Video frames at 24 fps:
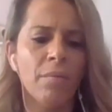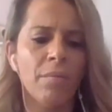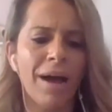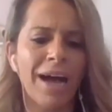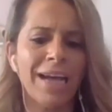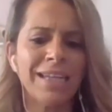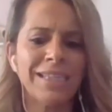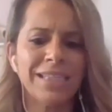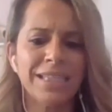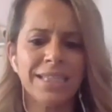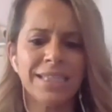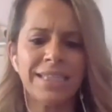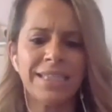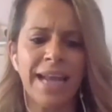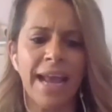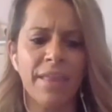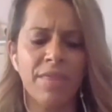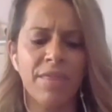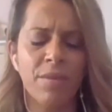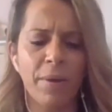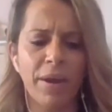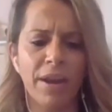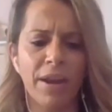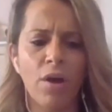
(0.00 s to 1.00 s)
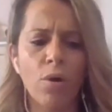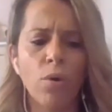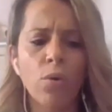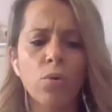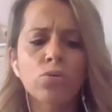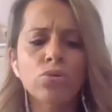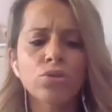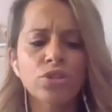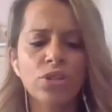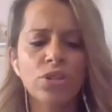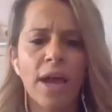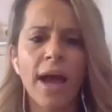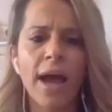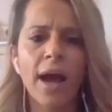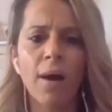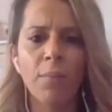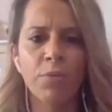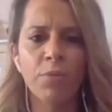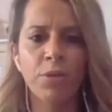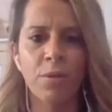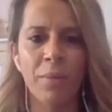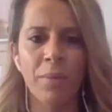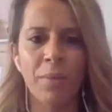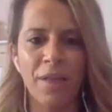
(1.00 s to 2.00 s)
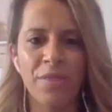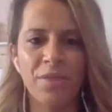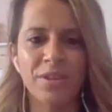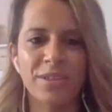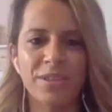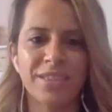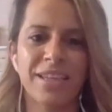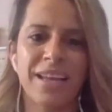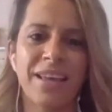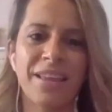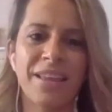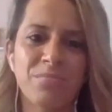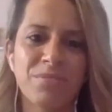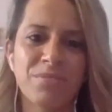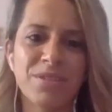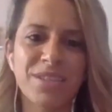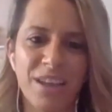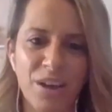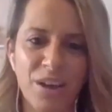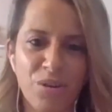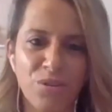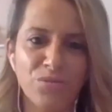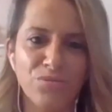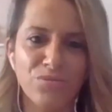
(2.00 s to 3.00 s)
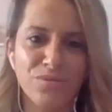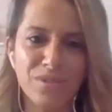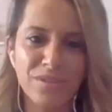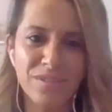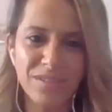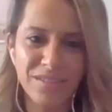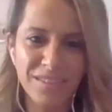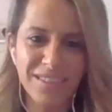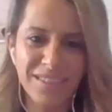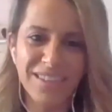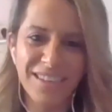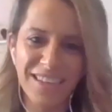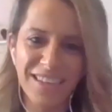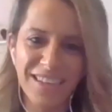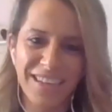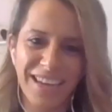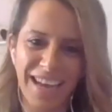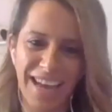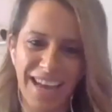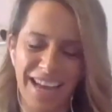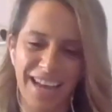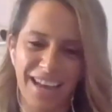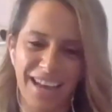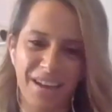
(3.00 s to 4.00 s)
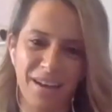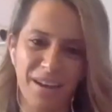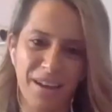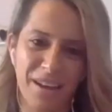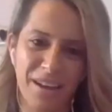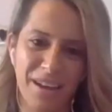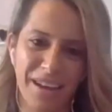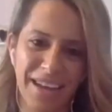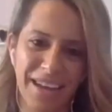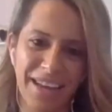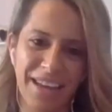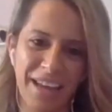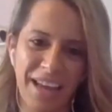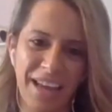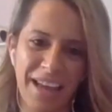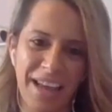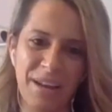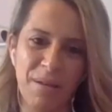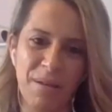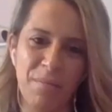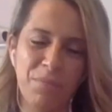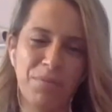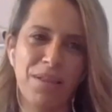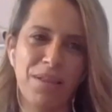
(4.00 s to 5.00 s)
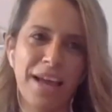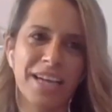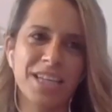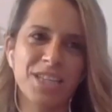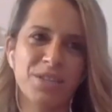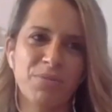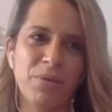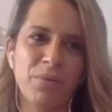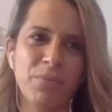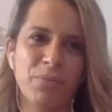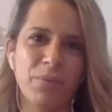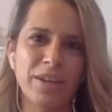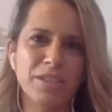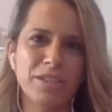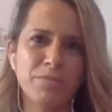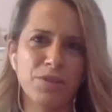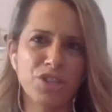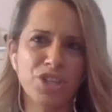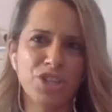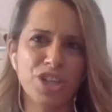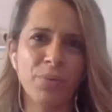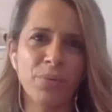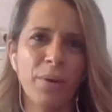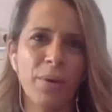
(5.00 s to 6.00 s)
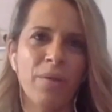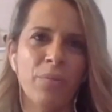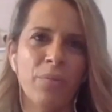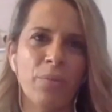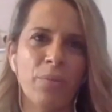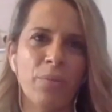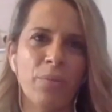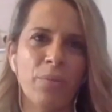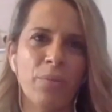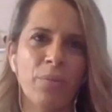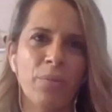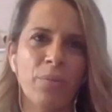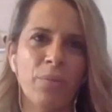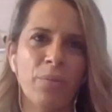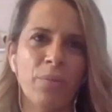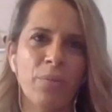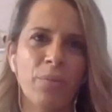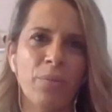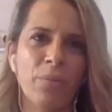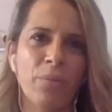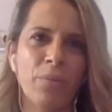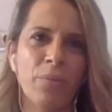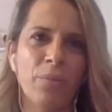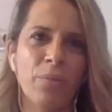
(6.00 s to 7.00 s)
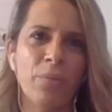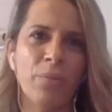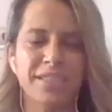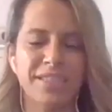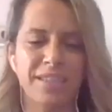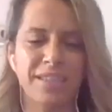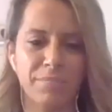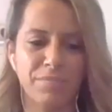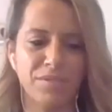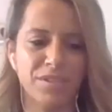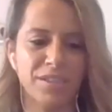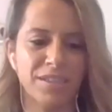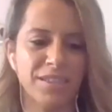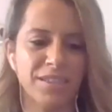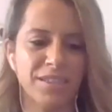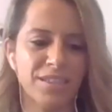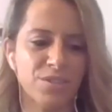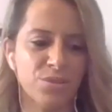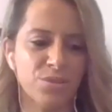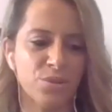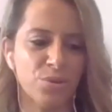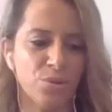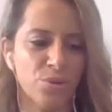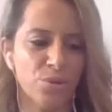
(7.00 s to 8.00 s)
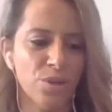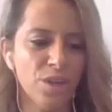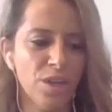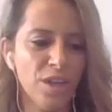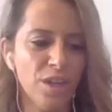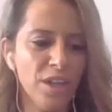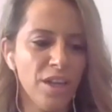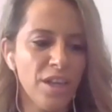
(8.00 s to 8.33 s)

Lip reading: understand them, but also help them understand themselves. In a place when, especially when they're fighting for acceptance or